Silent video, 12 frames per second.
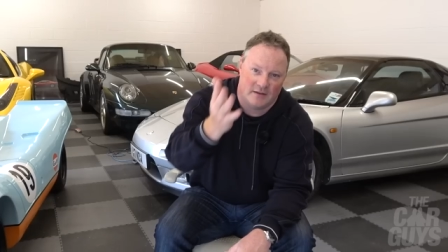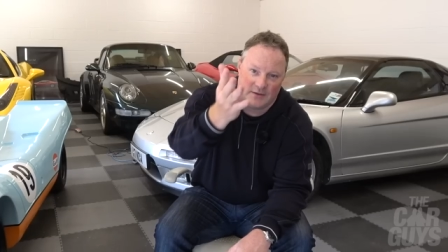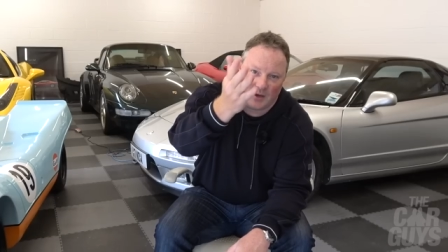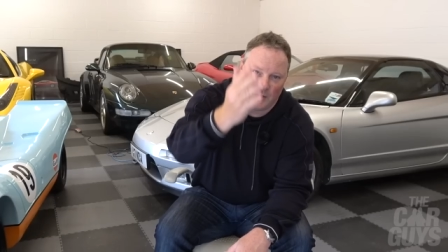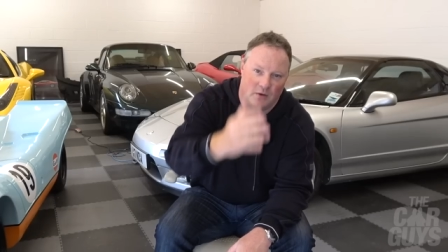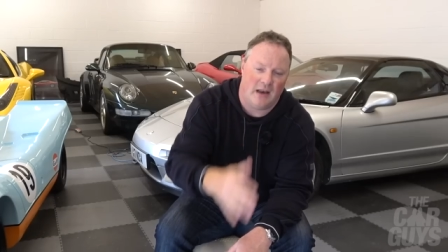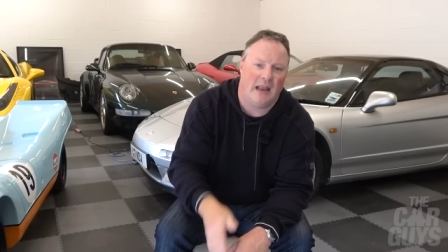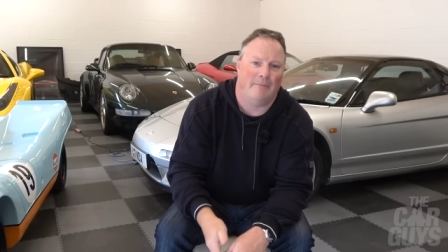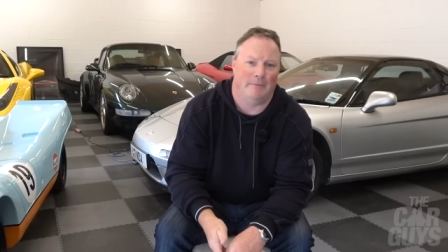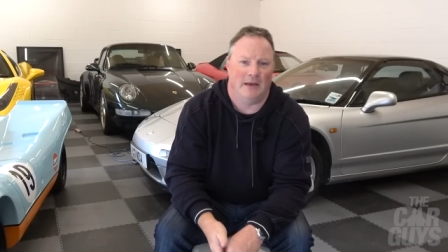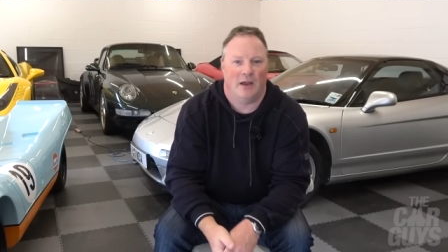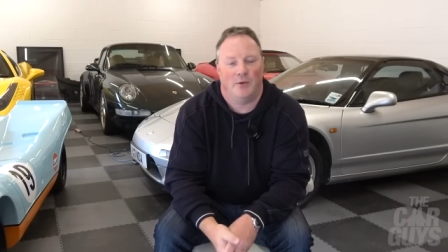So
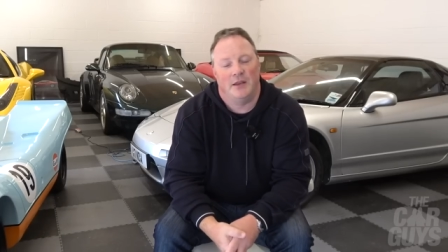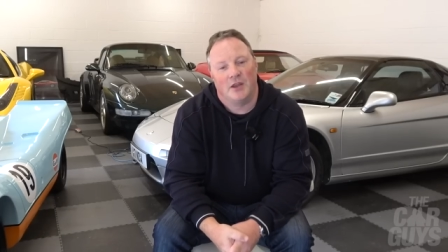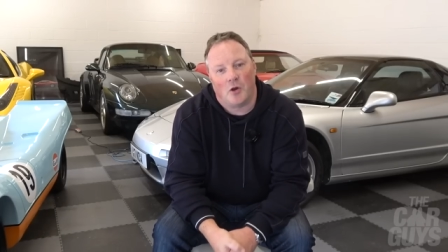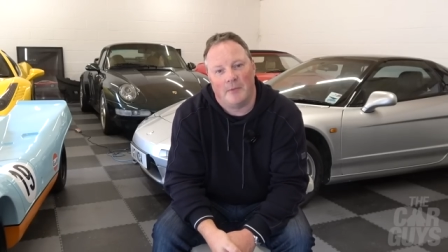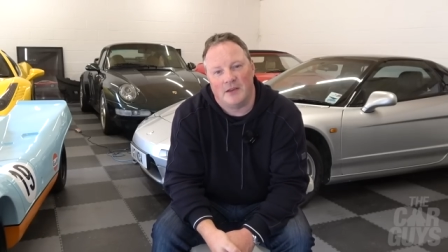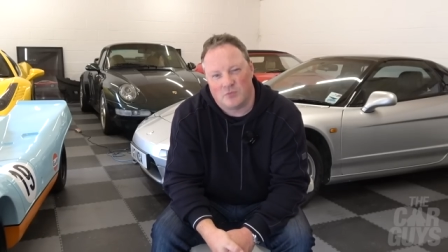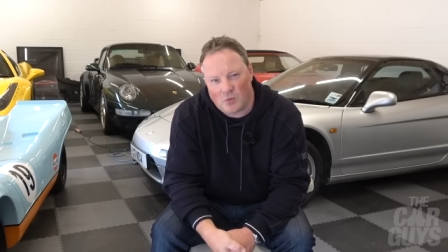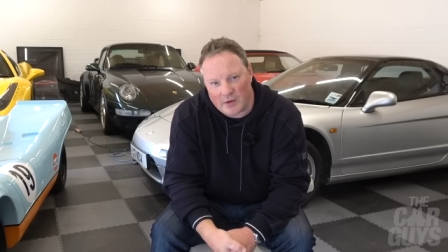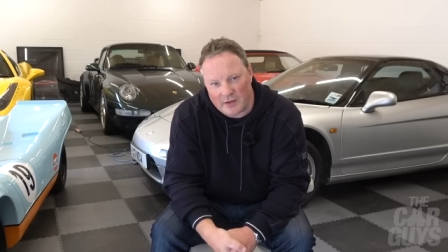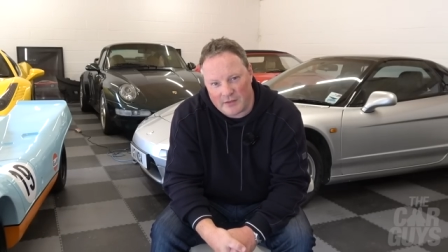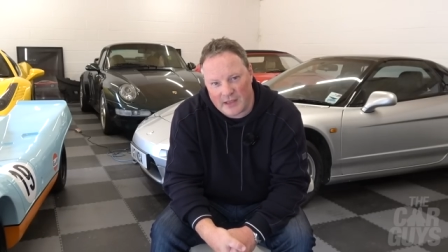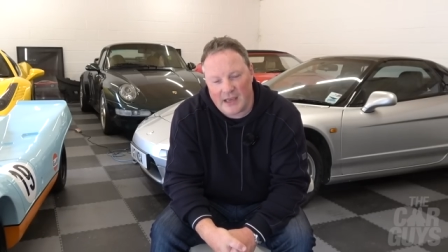let me know in the comments
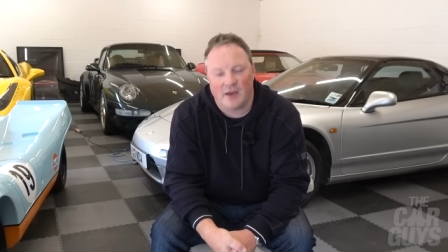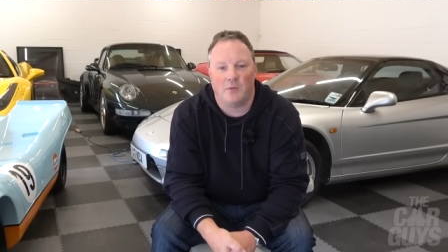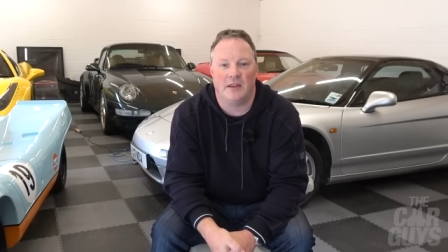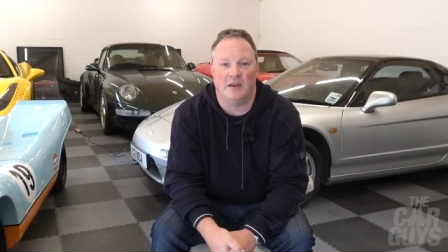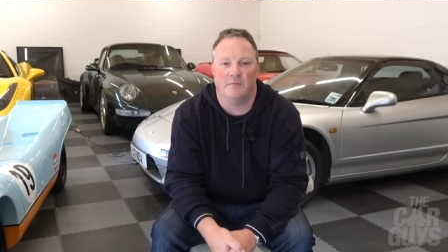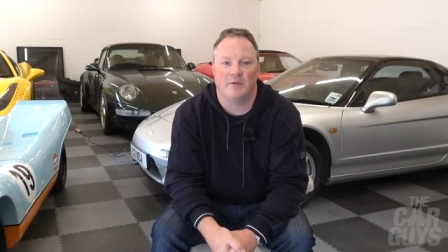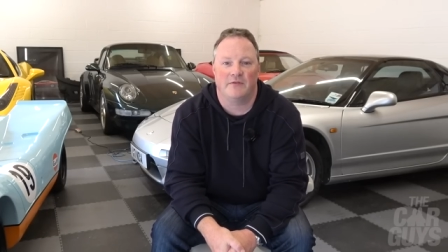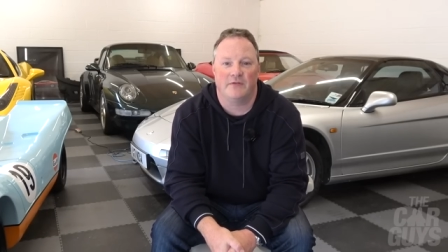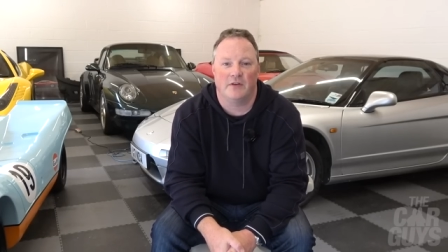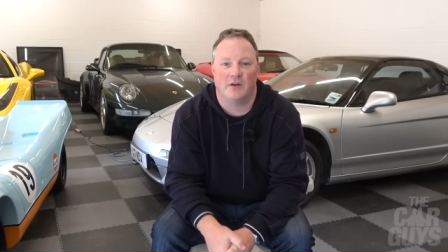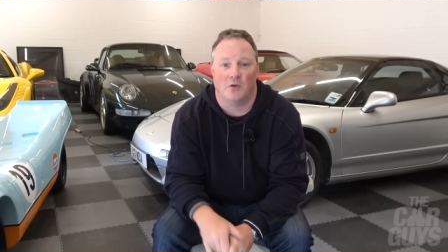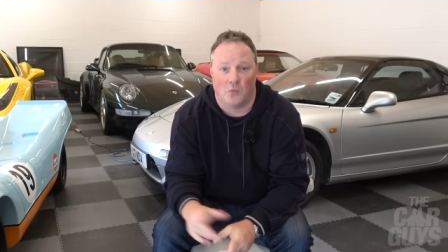what you think, whether you'd
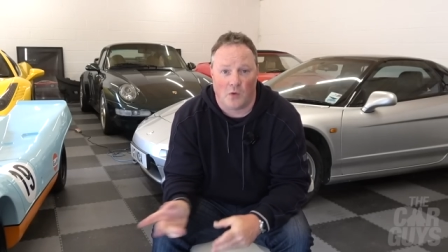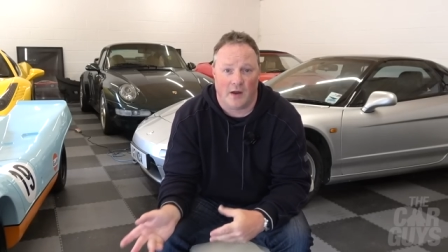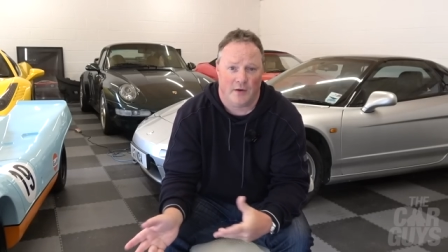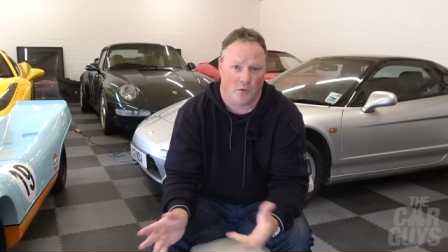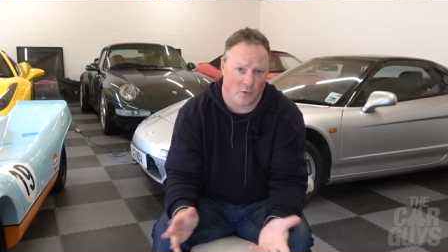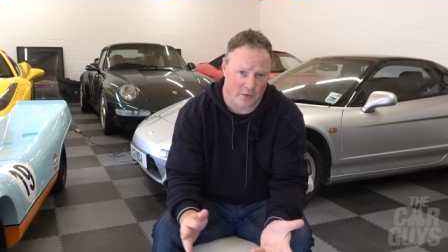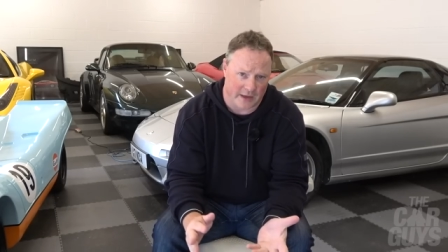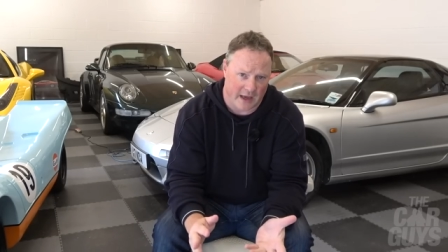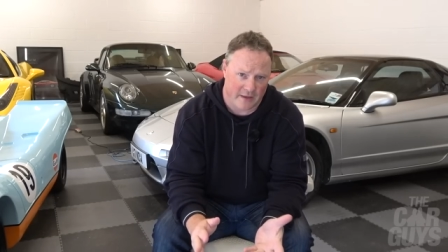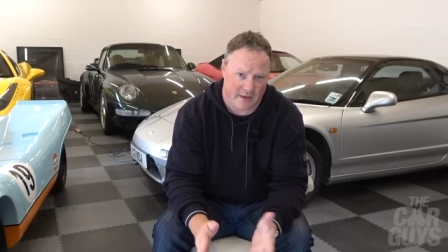prefer one or the